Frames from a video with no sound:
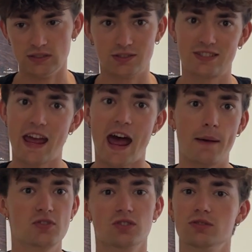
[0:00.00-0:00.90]
Just
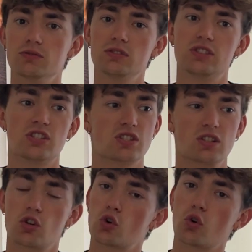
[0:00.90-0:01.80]
absolutely
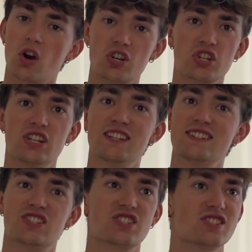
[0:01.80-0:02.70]
just crush it
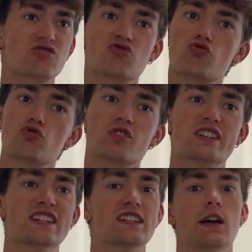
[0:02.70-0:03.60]
and just destroy
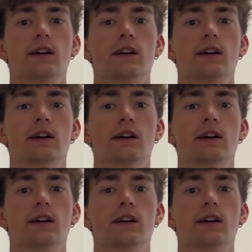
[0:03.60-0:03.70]
it.